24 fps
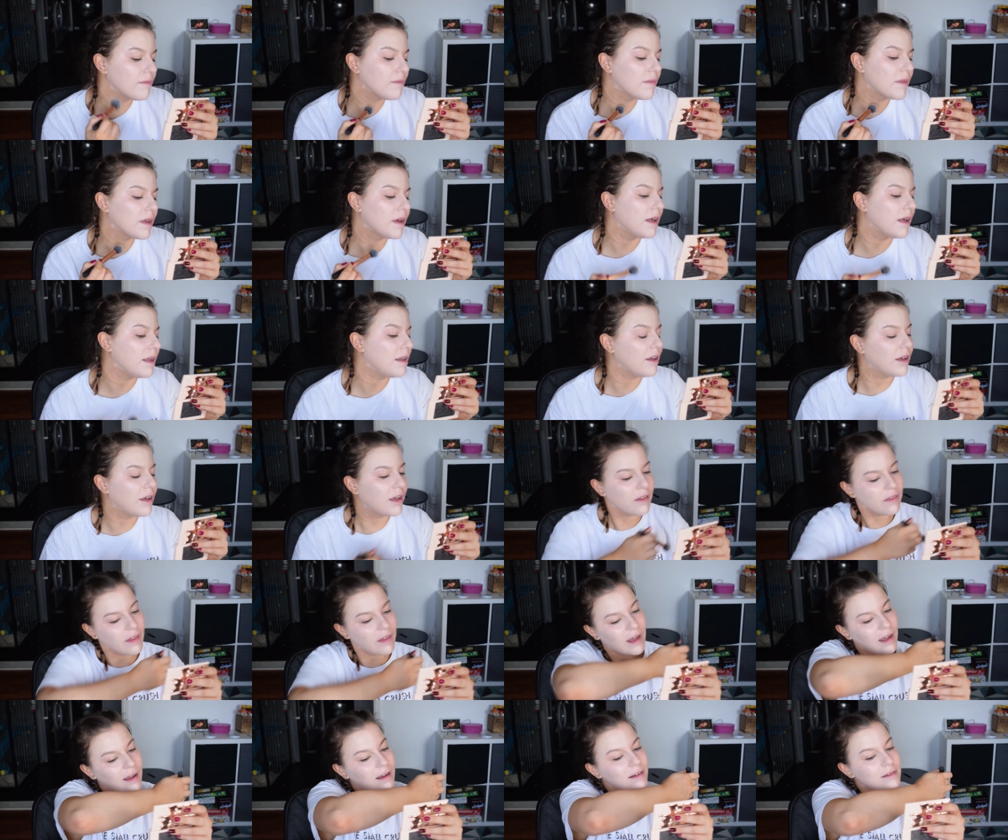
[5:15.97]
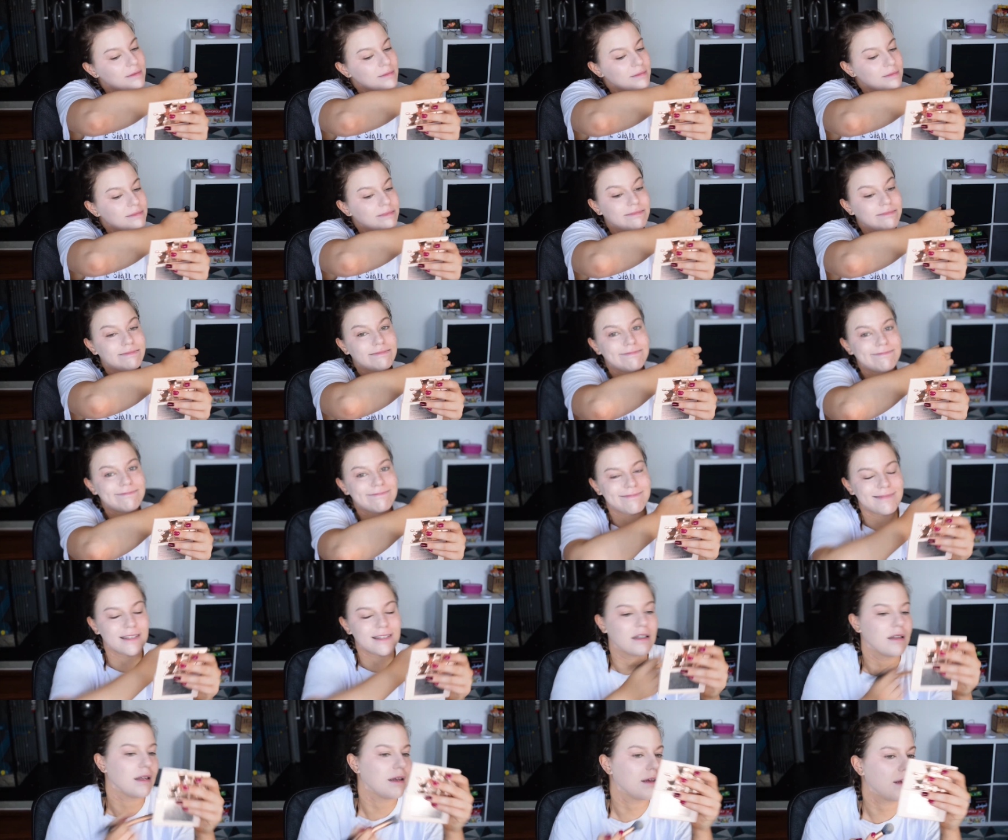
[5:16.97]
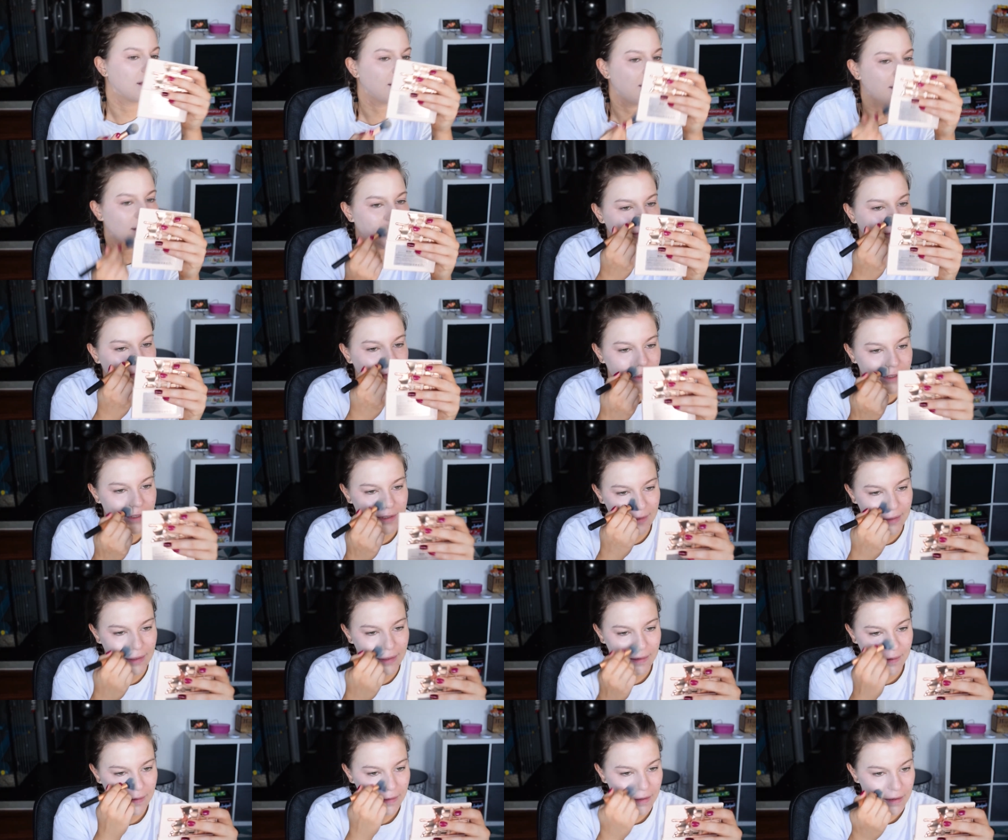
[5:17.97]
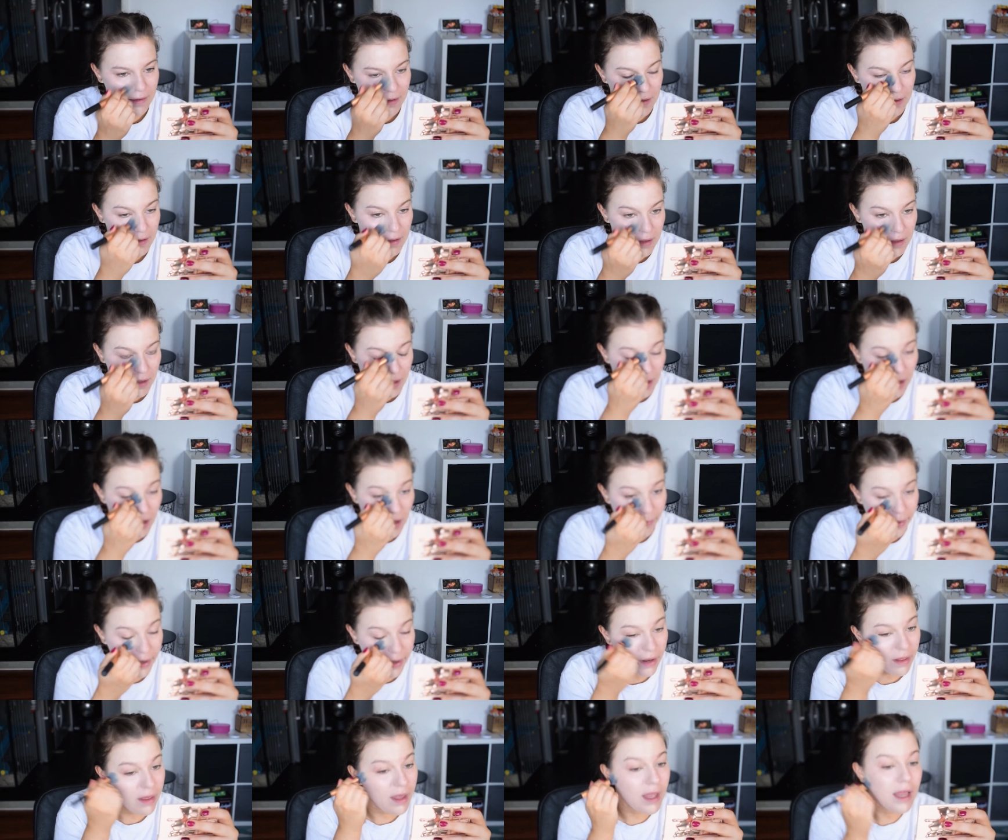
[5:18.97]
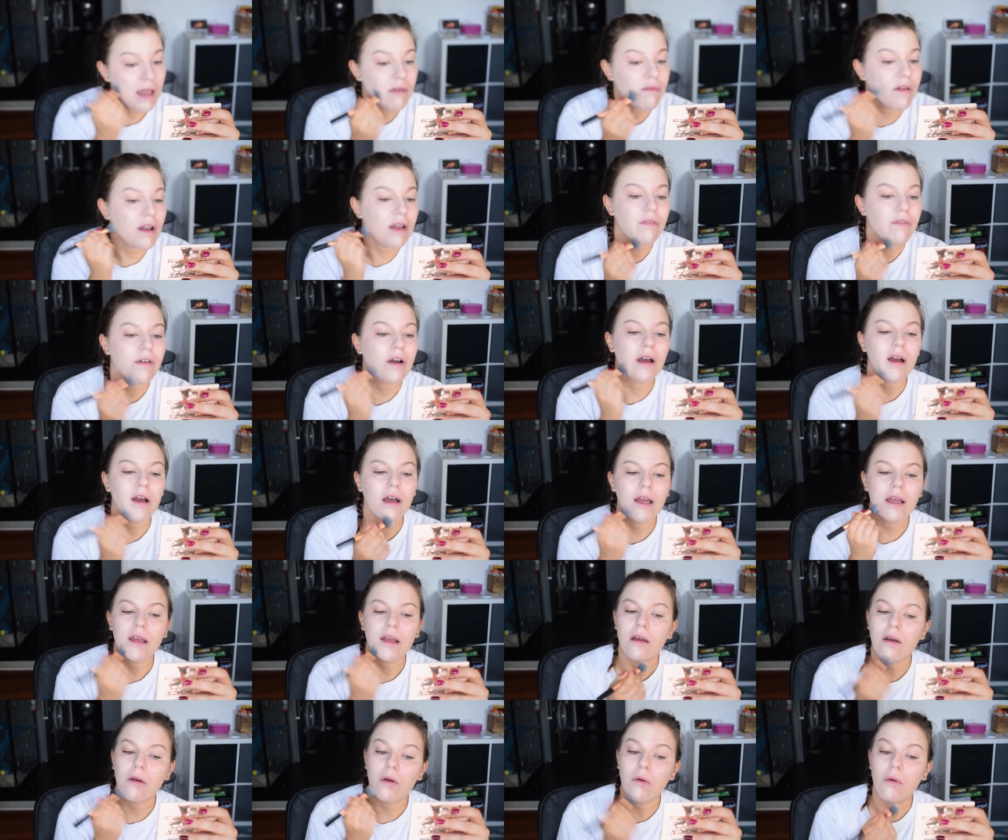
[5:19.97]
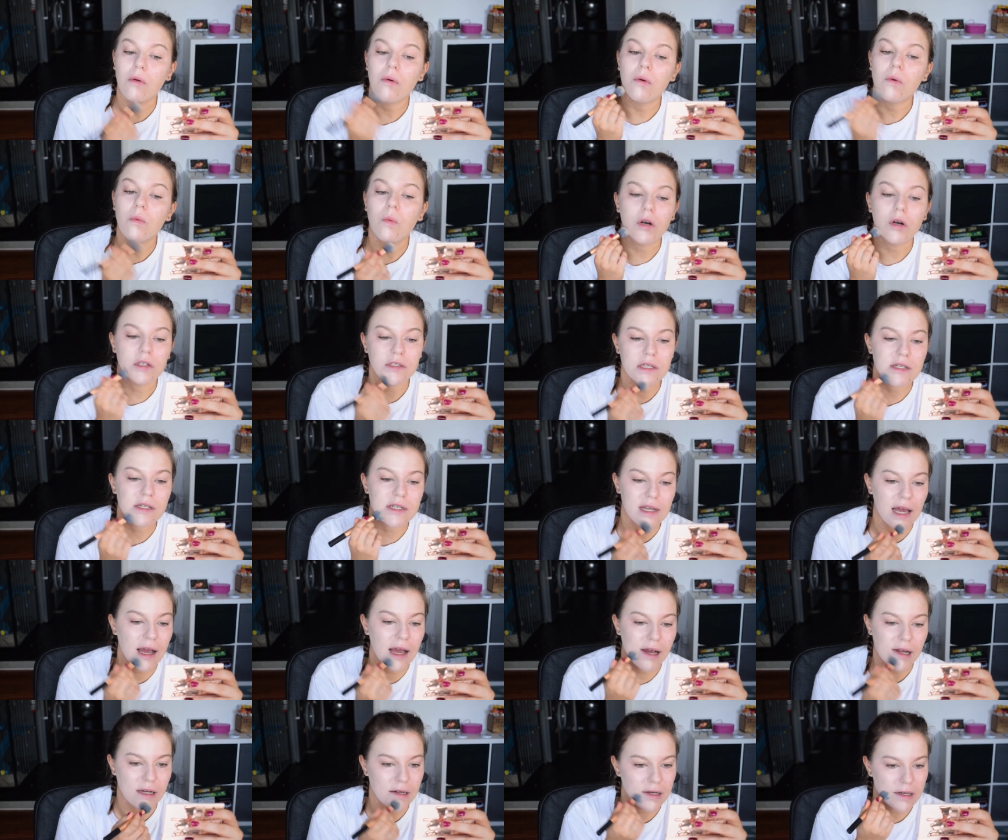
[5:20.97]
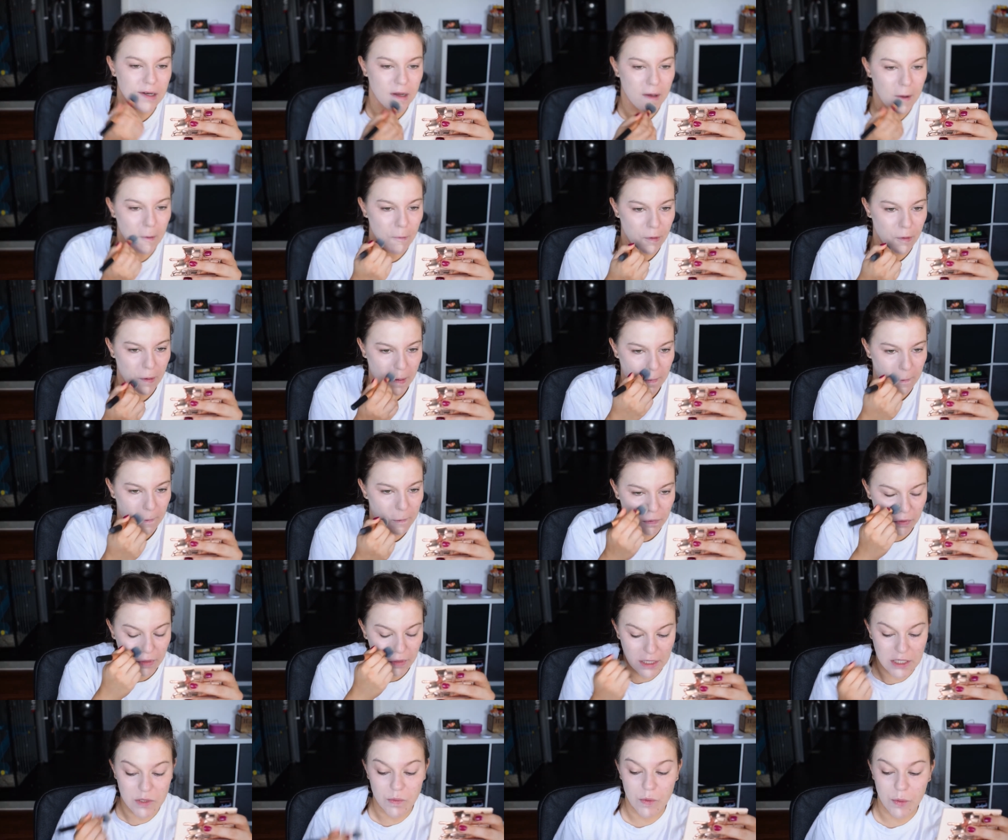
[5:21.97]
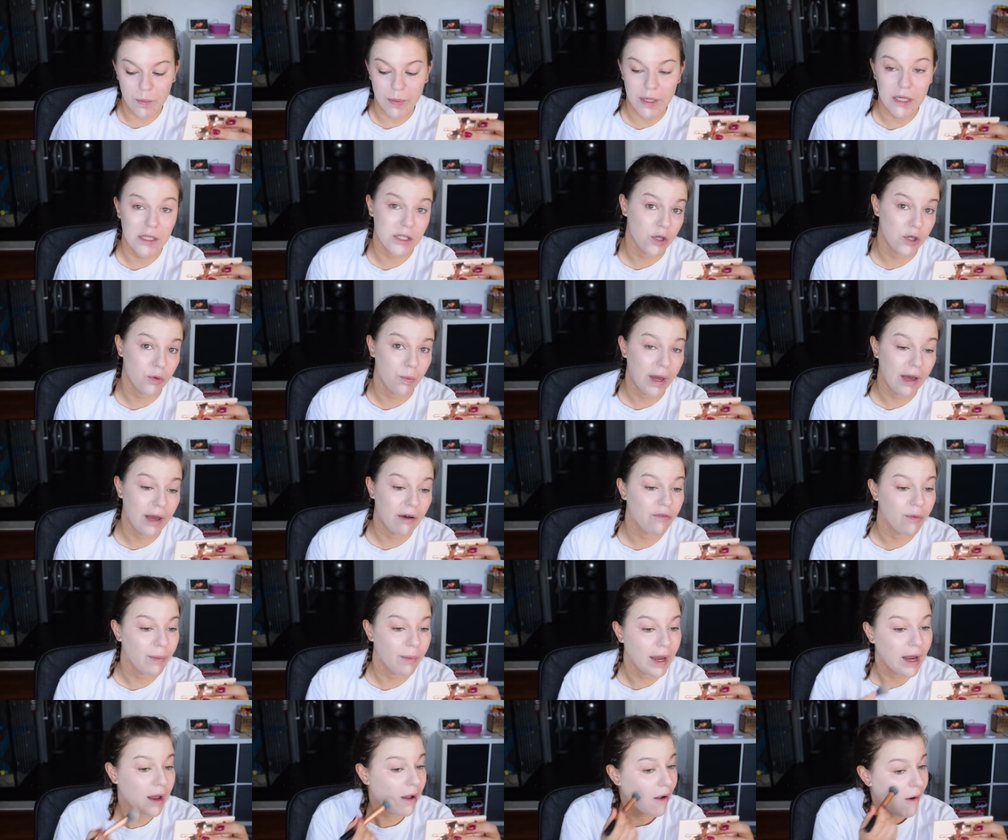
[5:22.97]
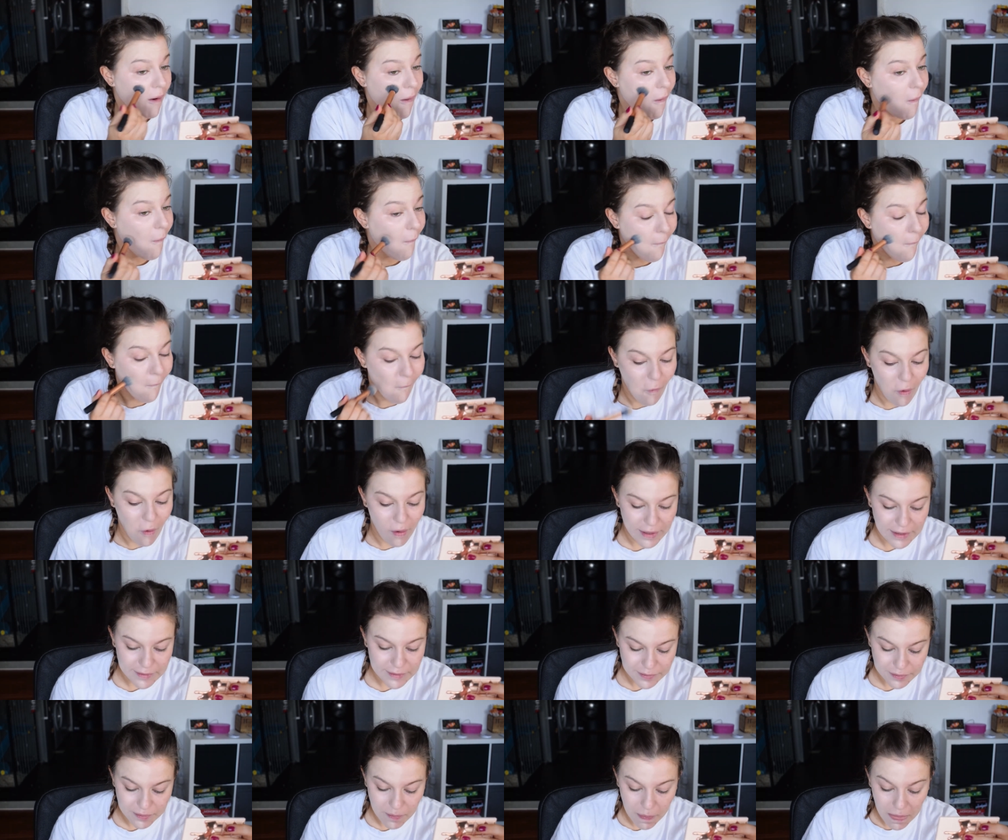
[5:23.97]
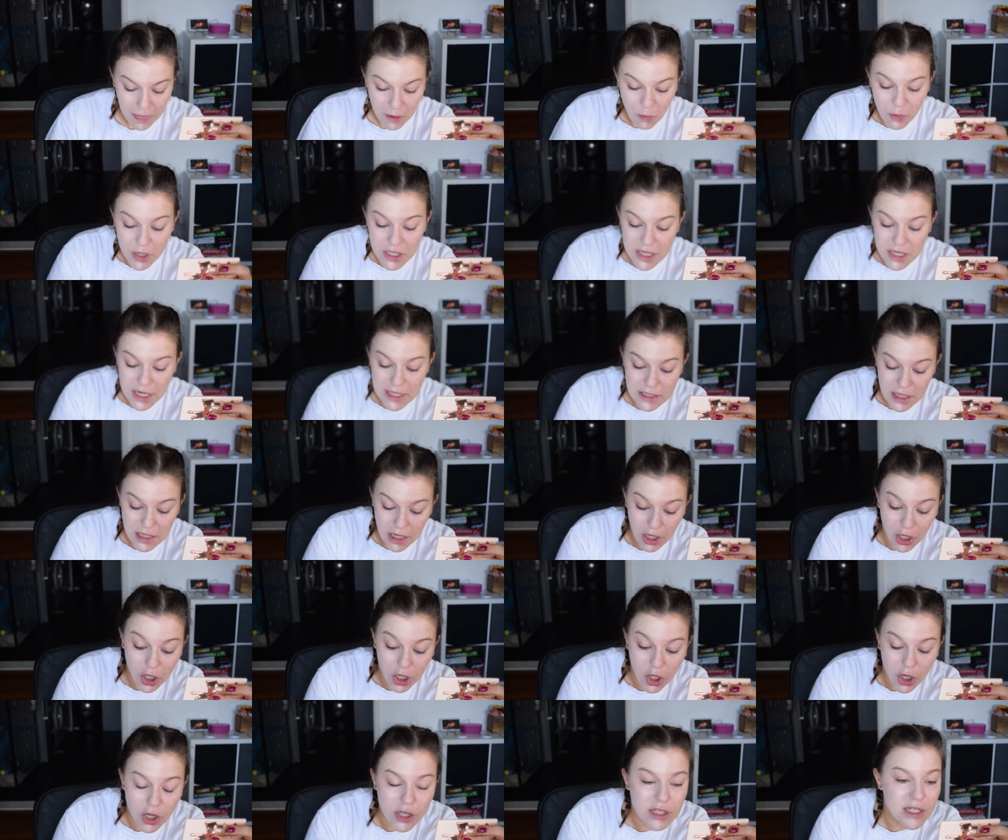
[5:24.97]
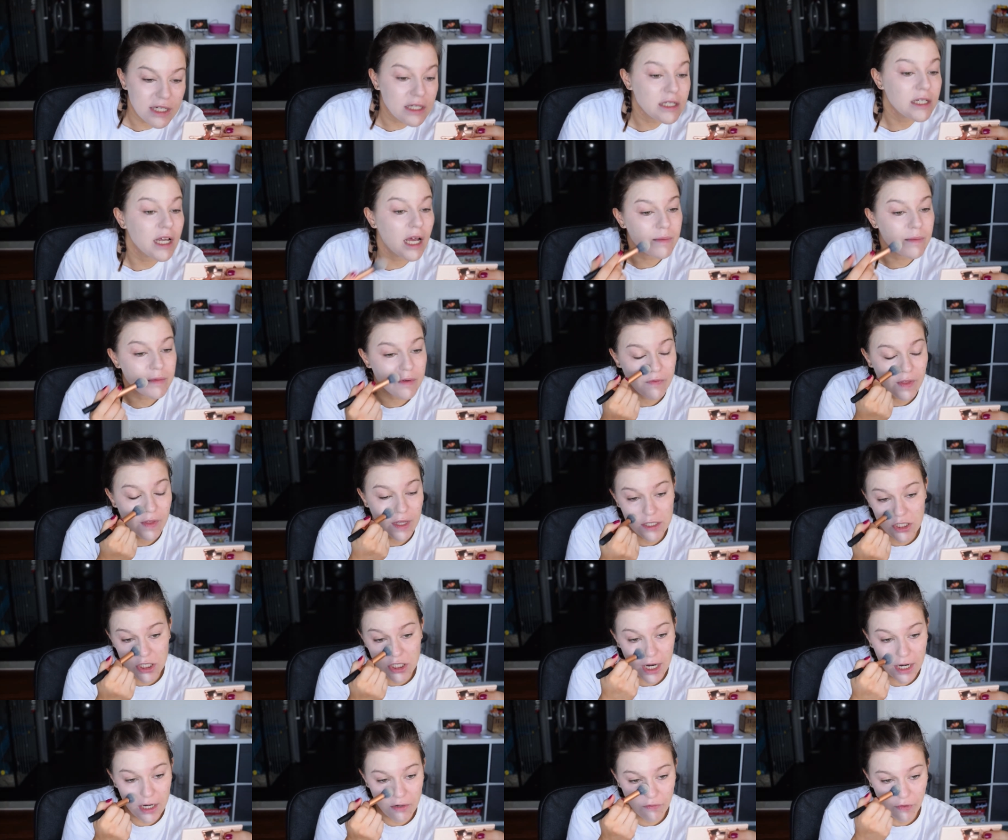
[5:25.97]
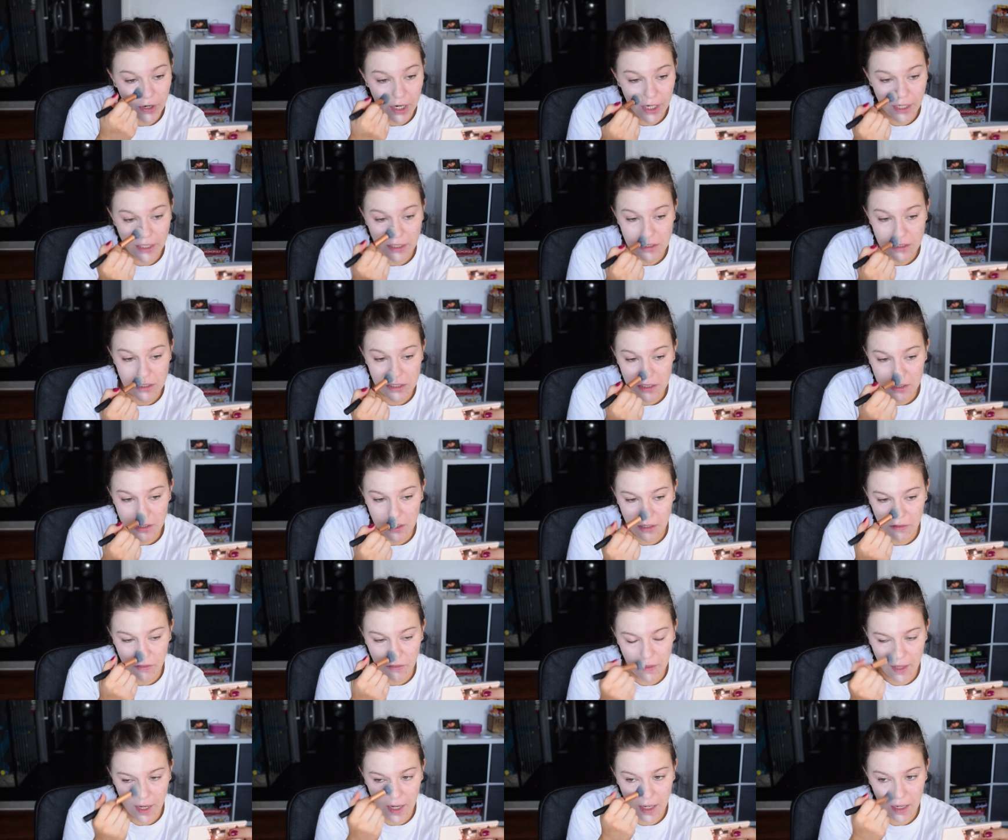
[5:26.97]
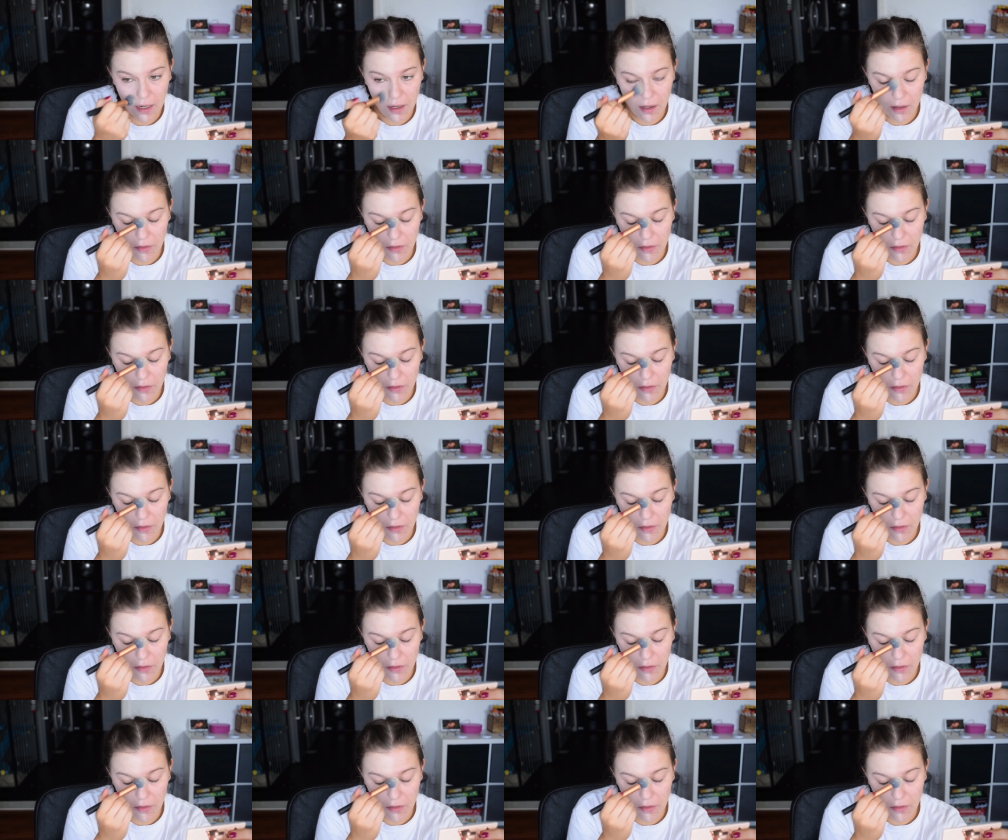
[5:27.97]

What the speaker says: Like, look at that. Look at that colour. I mean, even if I wasn't tanned, I think this would be too pale for me. Which is good in terms of their shade range, I think.